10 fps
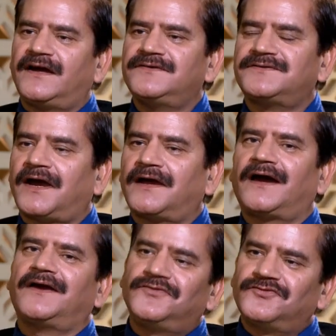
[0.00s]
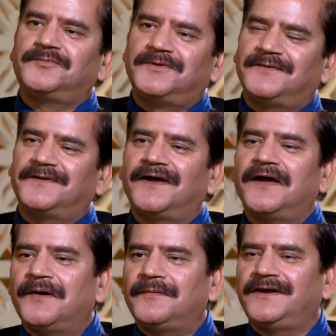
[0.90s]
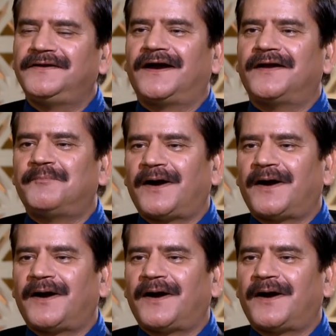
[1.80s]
and China, issues between India and